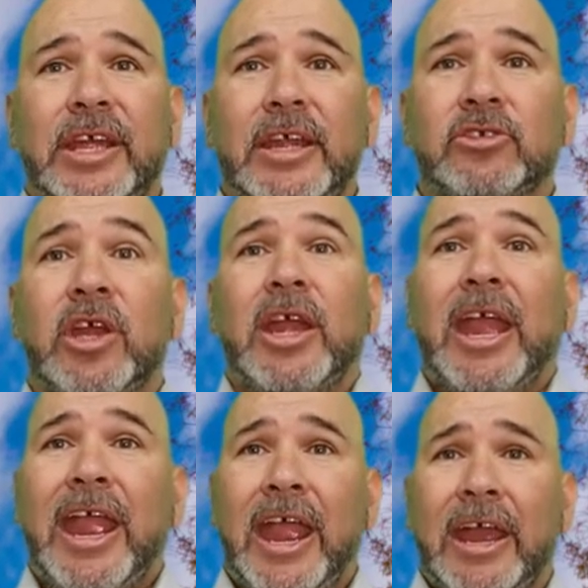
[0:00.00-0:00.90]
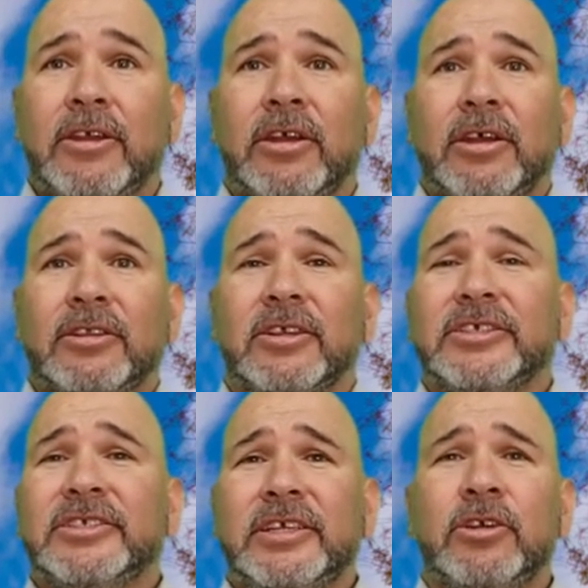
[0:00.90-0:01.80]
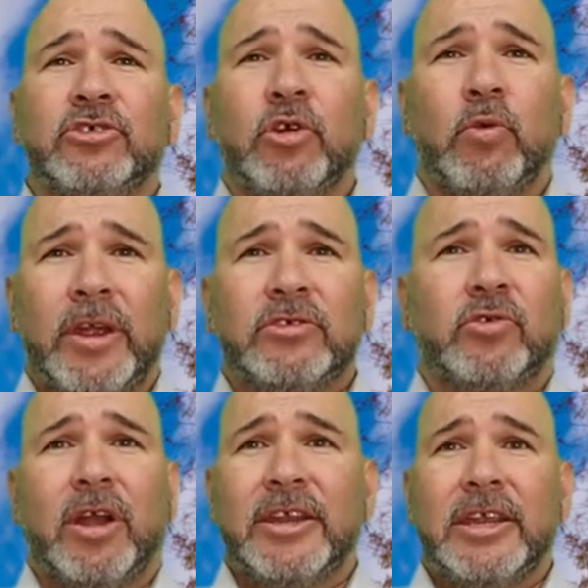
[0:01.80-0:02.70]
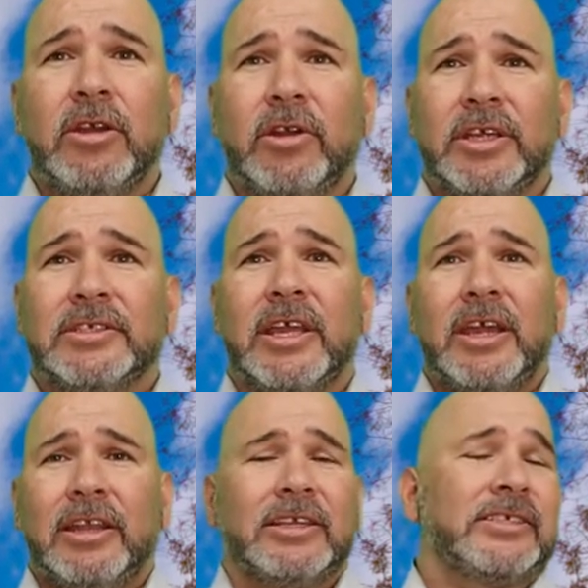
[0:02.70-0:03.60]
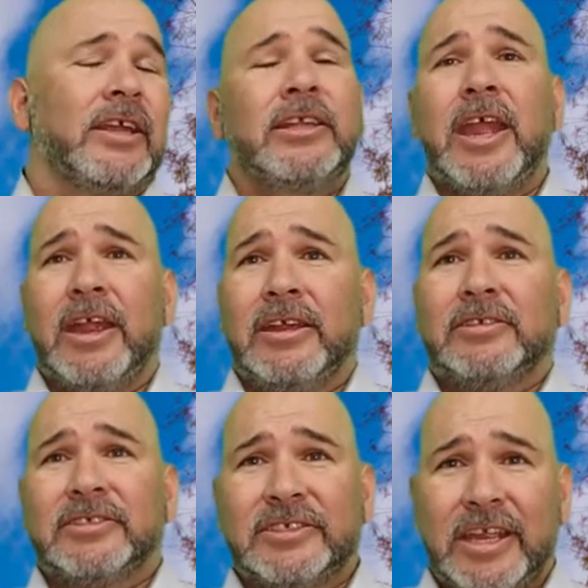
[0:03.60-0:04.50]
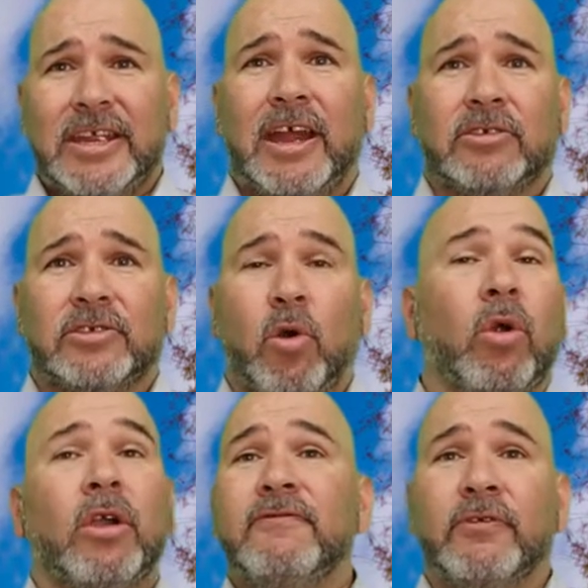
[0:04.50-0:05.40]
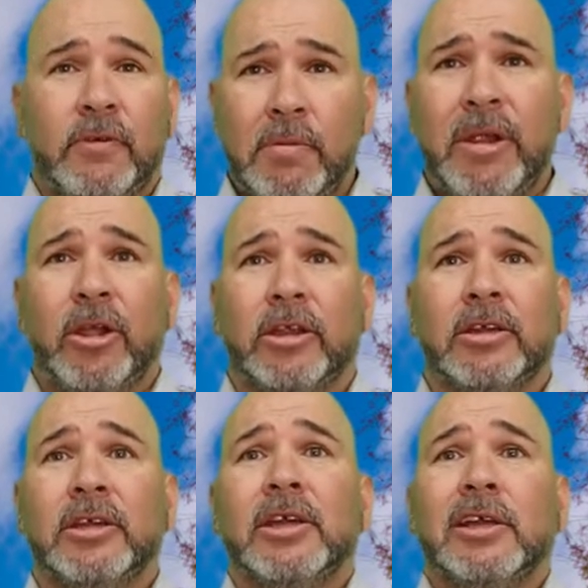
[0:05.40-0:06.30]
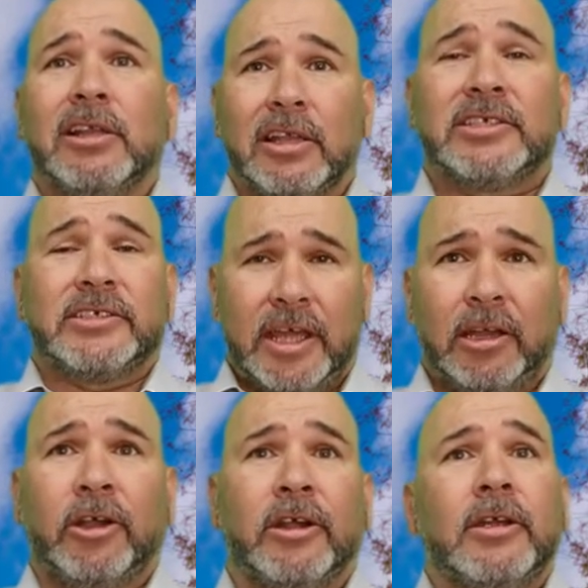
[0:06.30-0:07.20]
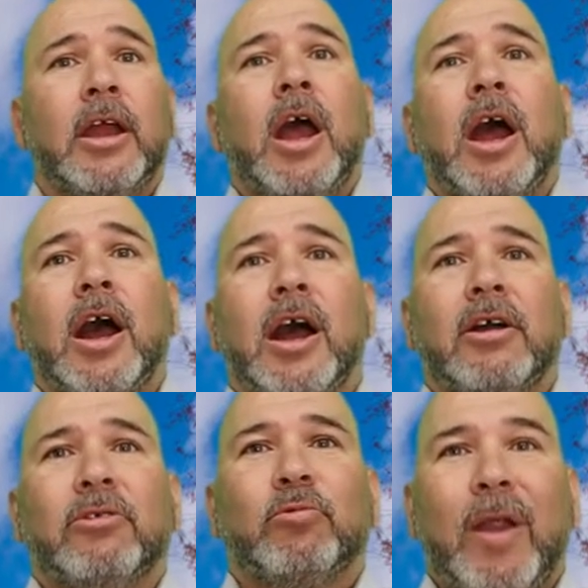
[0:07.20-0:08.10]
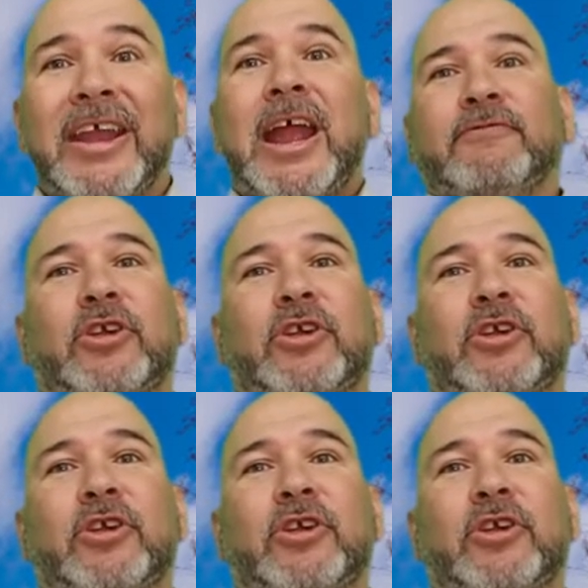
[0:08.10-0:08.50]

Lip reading: stage, and the signature restaurant here is Le Cellier Steakhouse, or if you're from America, Le Cellar. Right